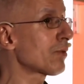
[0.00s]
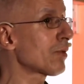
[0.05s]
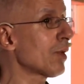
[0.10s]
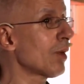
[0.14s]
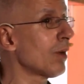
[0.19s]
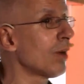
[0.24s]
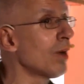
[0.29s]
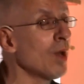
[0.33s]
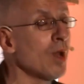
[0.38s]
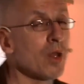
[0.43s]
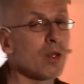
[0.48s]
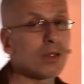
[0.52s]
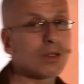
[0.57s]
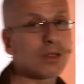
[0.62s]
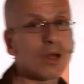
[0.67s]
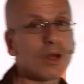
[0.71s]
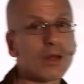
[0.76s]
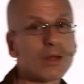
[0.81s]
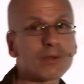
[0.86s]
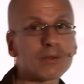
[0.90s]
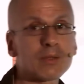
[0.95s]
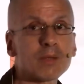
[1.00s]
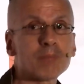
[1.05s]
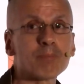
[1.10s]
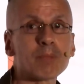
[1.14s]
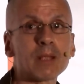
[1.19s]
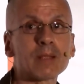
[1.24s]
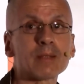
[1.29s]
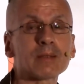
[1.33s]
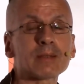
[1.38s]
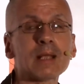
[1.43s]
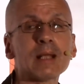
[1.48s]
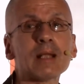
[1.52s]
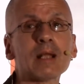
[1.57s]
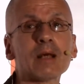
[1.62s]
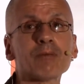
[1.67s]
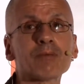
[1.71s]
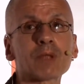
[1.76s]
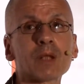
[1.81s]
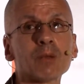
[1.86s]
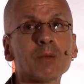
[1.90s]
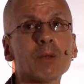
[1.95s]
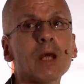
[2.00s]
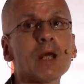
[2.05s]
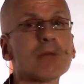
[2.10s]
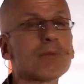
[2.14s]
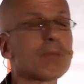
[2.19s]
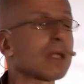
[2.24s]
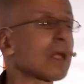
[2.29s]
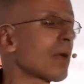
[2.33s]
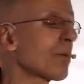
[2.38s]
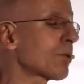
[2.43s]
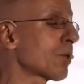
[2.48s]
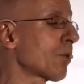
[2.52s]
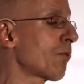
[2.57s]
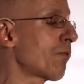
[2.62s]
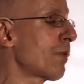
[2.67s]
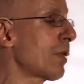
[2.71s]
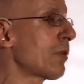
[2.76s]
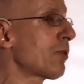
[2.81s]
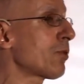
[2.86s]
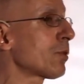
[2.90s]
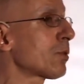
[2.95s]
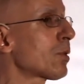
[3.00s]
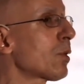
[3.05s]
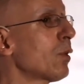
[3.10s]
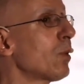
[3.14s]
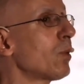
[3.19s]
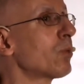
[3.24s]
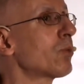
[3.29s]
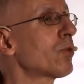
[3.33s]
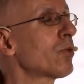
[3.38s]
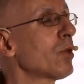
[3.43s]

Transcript: So, you know, it, it, then after a while it becomes the official truth.